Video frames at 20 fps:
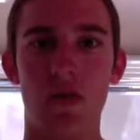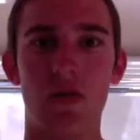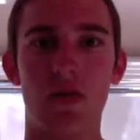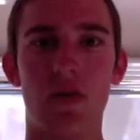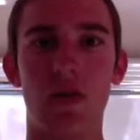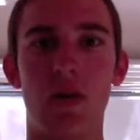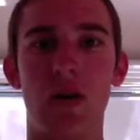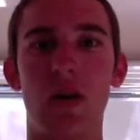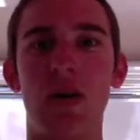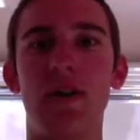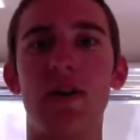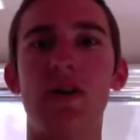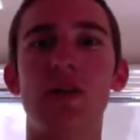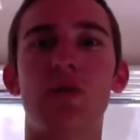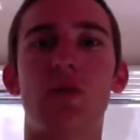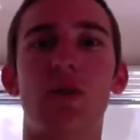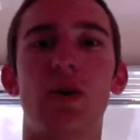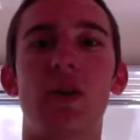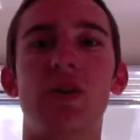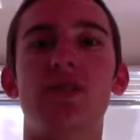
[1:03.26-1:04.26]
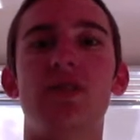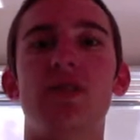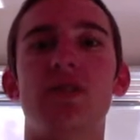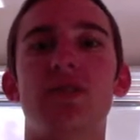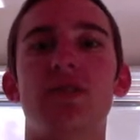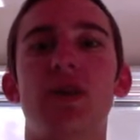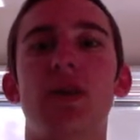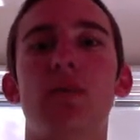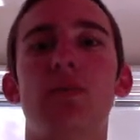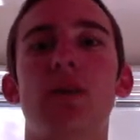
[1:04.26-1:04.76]
The 1920s
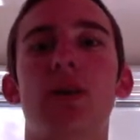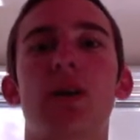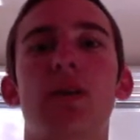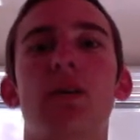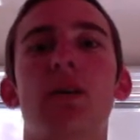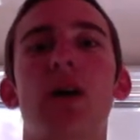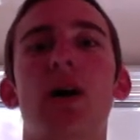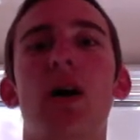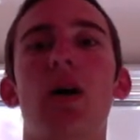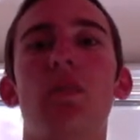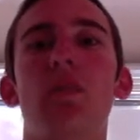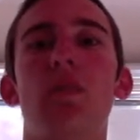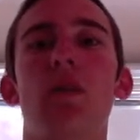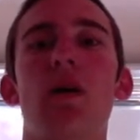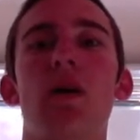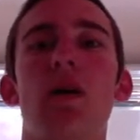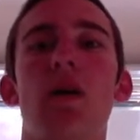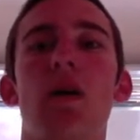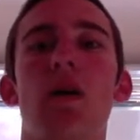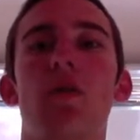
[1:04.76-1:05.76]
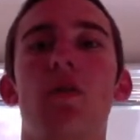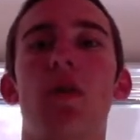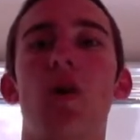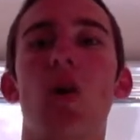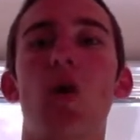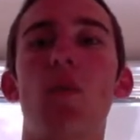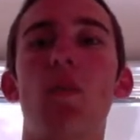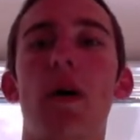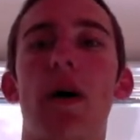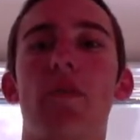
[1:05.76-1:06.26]
seemed like a time of
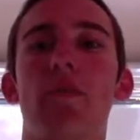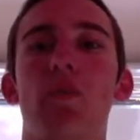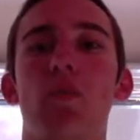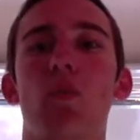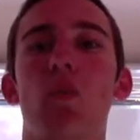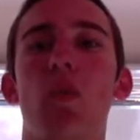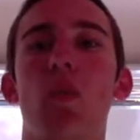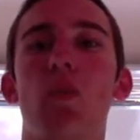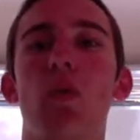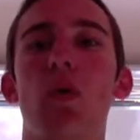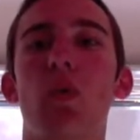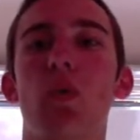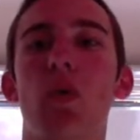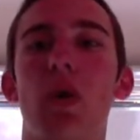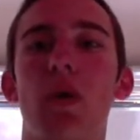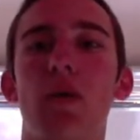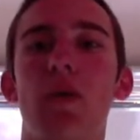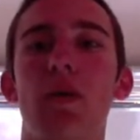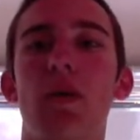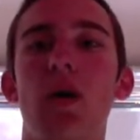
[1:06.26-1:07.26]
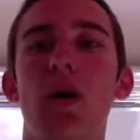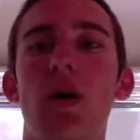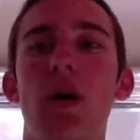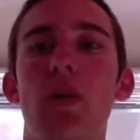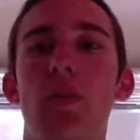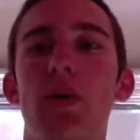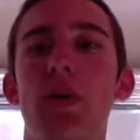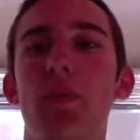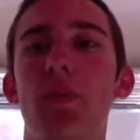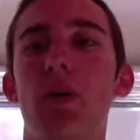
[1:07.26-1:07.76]
hope after World War I.
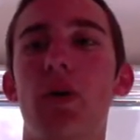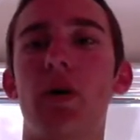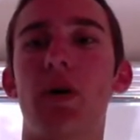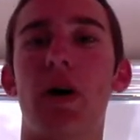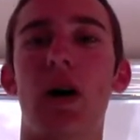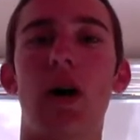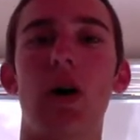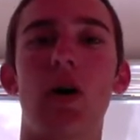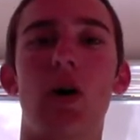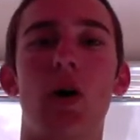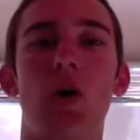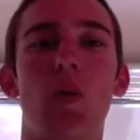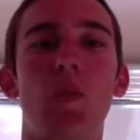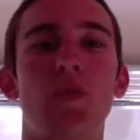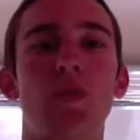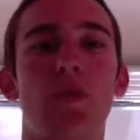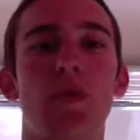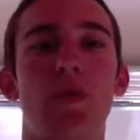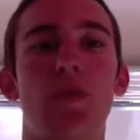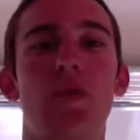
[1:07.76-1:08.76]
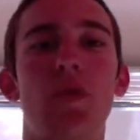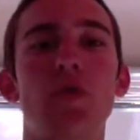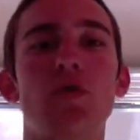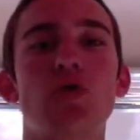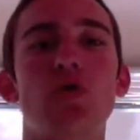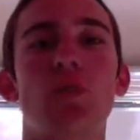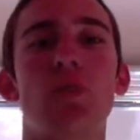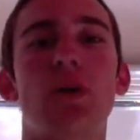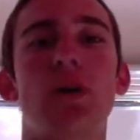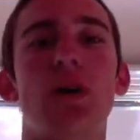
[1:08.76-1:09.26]
People had high hopes for the
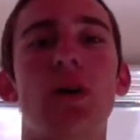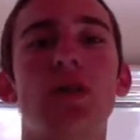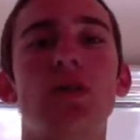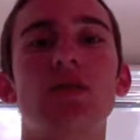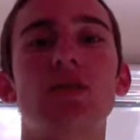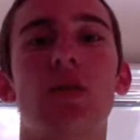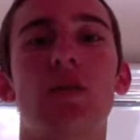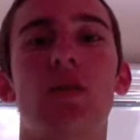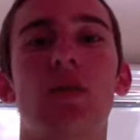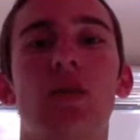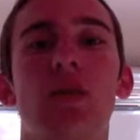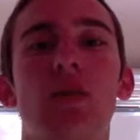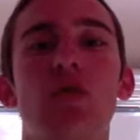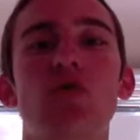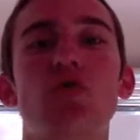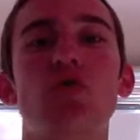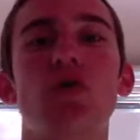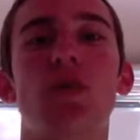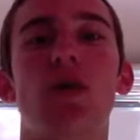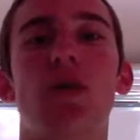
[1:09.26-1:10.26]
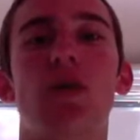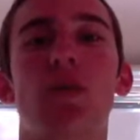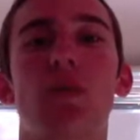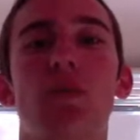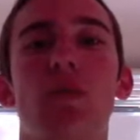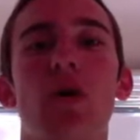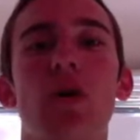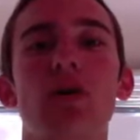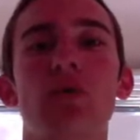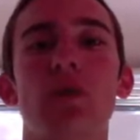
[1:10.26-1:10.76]
future because of the illusion of the
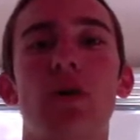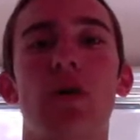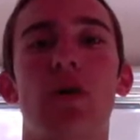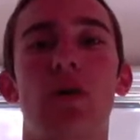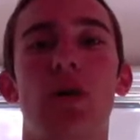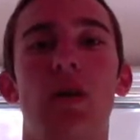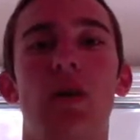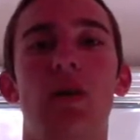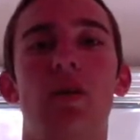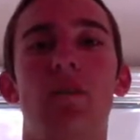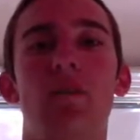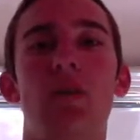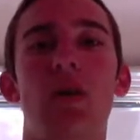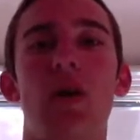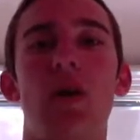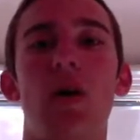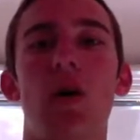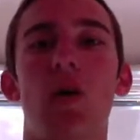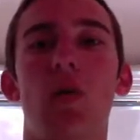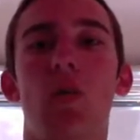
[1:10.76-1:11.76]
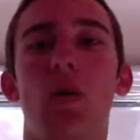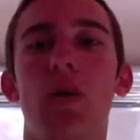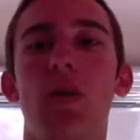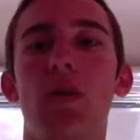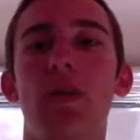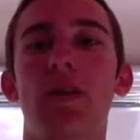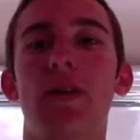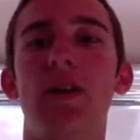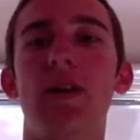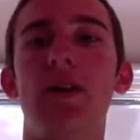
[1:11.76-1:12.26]
prosperity. One of
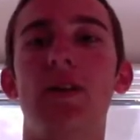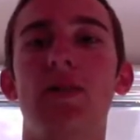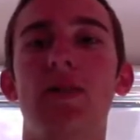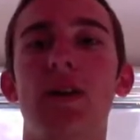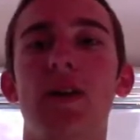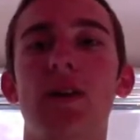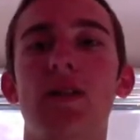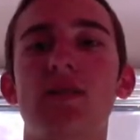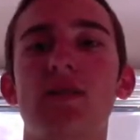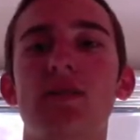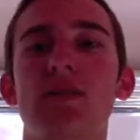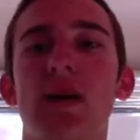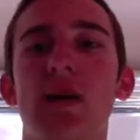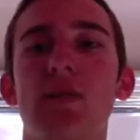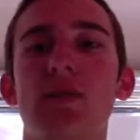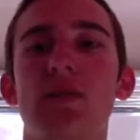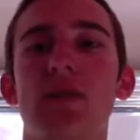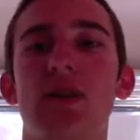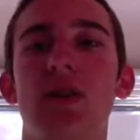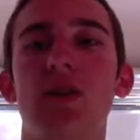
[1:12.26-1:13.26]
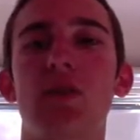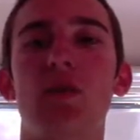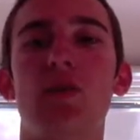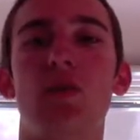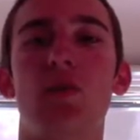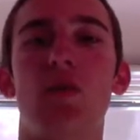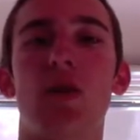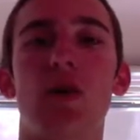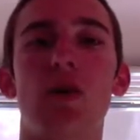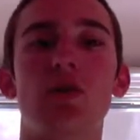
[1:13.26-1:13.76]
the key things that was a
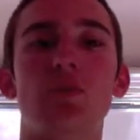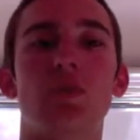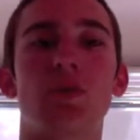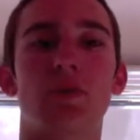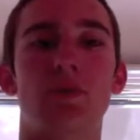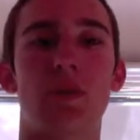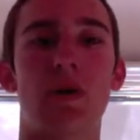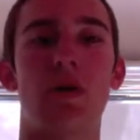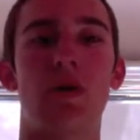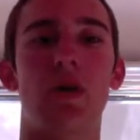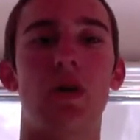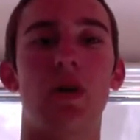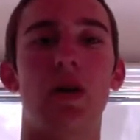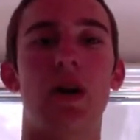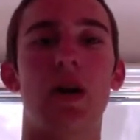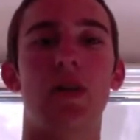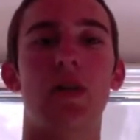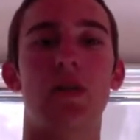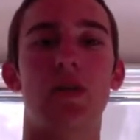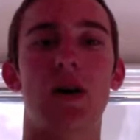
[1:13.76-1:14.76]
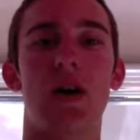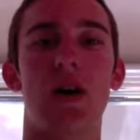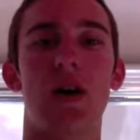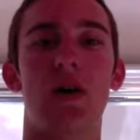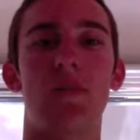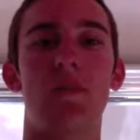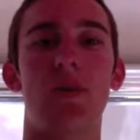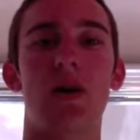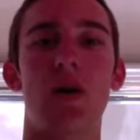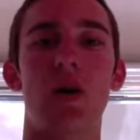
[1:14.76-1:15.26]
huge false prosperity at the
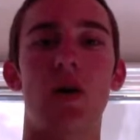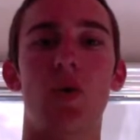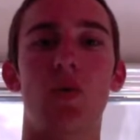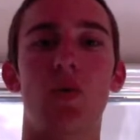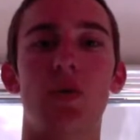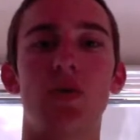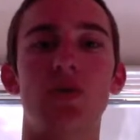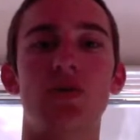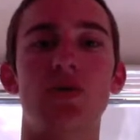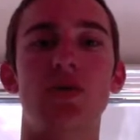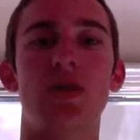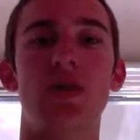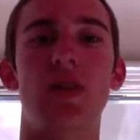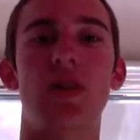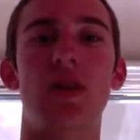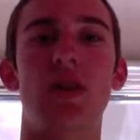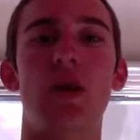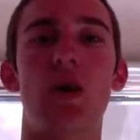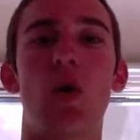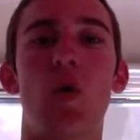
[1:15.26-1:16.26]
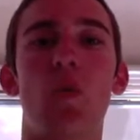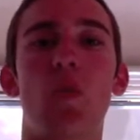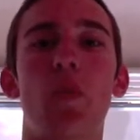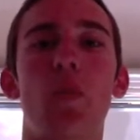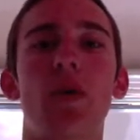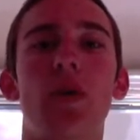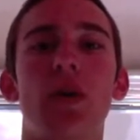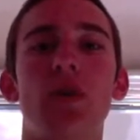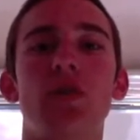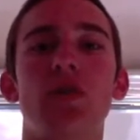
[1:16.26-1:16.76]
time was the
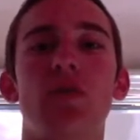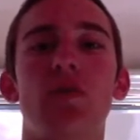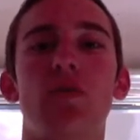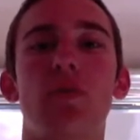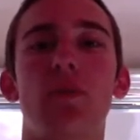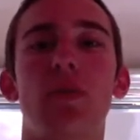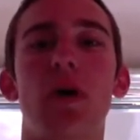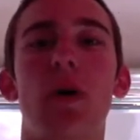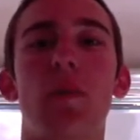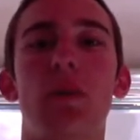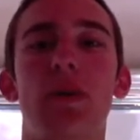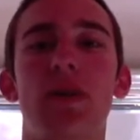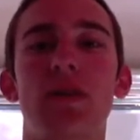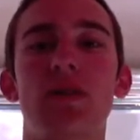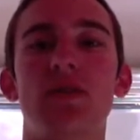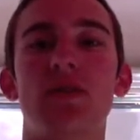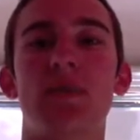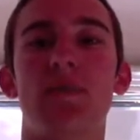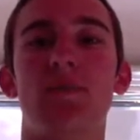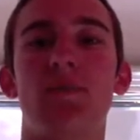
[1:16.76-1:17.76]
overproduction from companies.